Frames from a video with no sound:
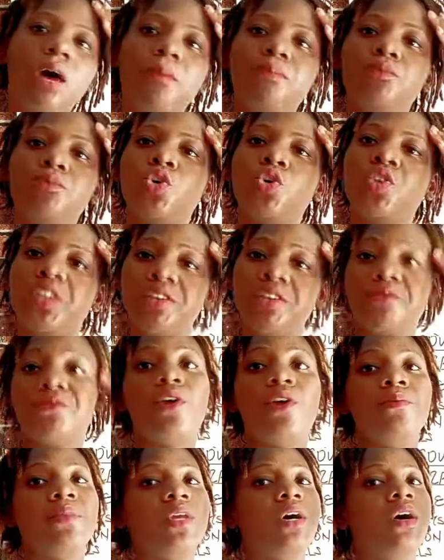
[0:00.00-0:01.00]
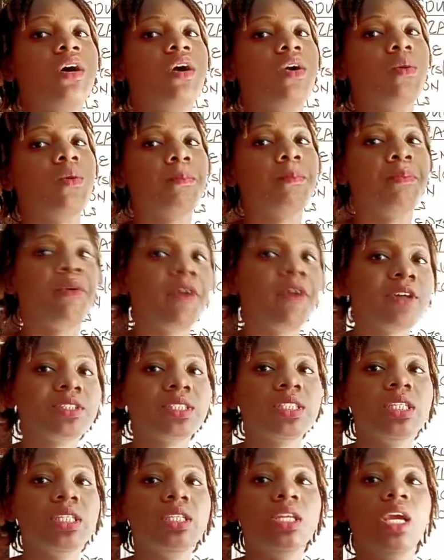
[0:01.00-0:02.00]
you could inform the
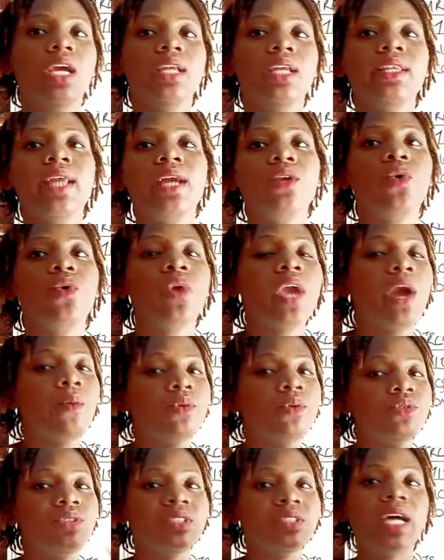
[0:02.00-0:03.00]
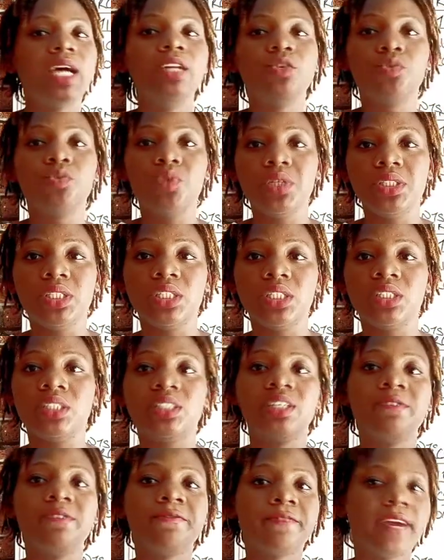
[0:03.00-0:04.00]
person that, okay, I want to start doing this, is
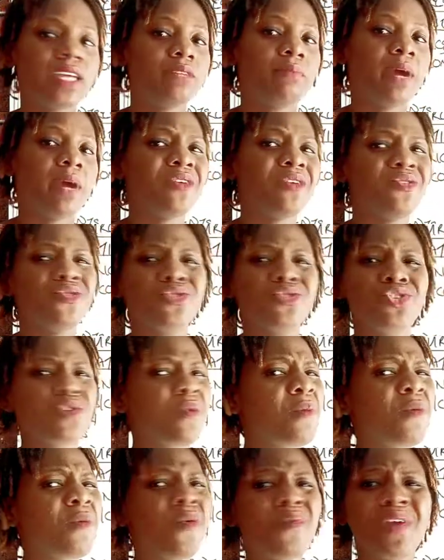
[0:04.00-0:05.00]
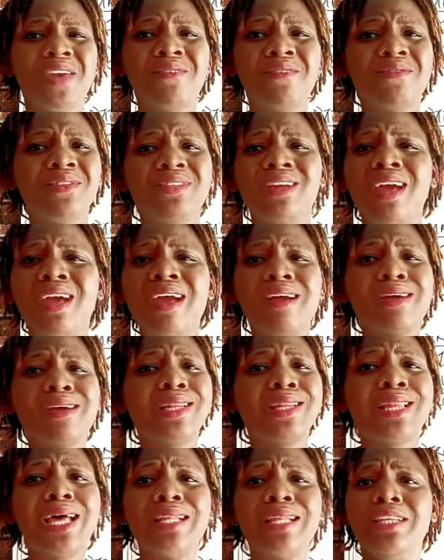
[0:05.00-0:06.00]
it fine by you? Some people will even
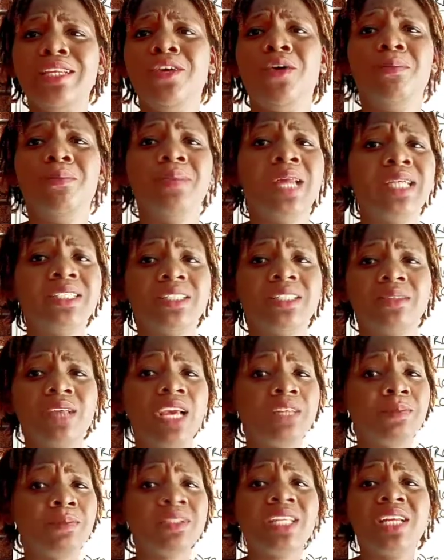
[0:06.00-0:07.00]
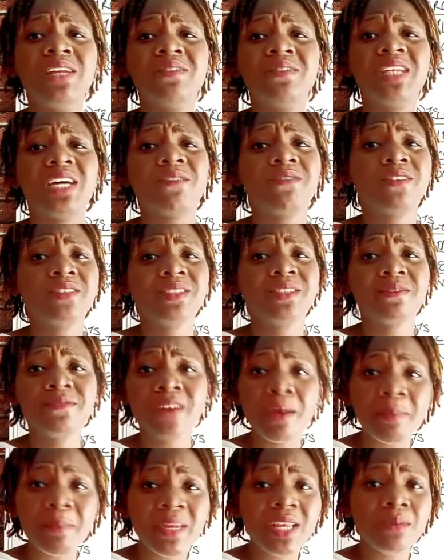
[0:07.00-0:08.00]
gladly oblige, especially if they're
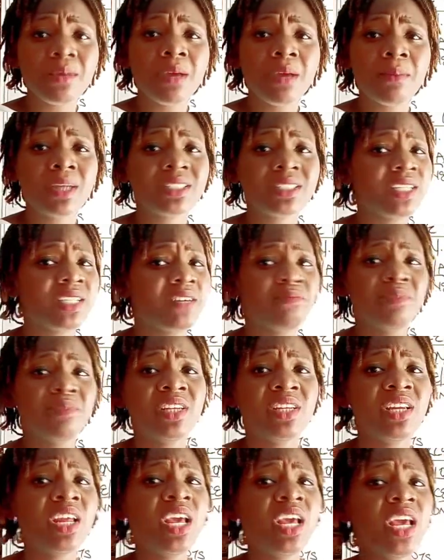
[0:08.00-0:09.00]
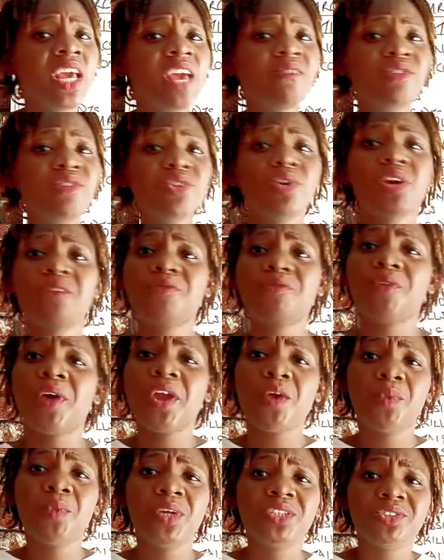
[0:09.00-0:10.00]
family members and they've been even looking for a
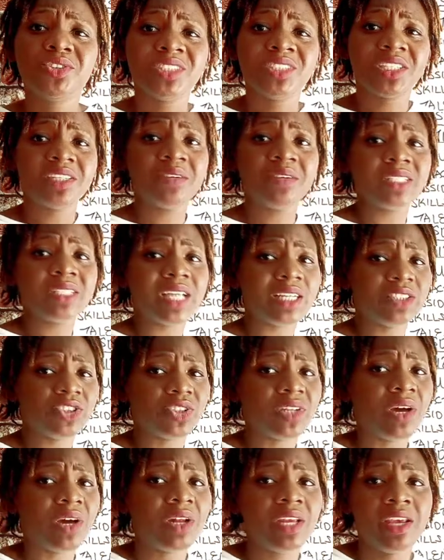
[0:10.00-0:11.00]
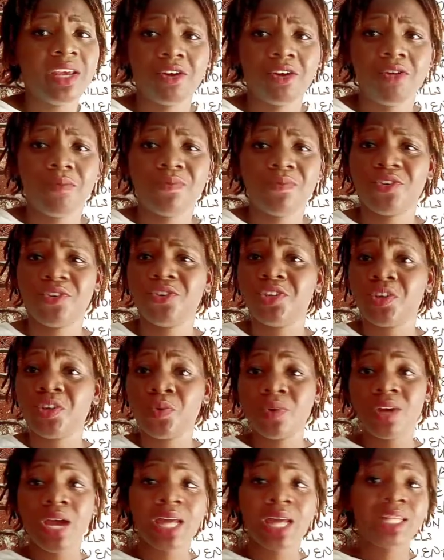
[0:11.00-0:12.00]
way to generate additional income for you. They will
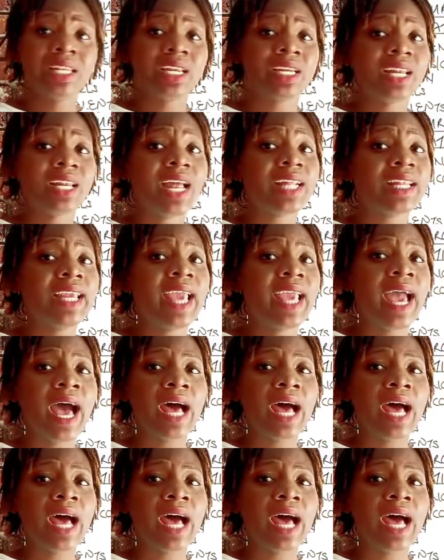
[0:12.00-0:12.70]
gladly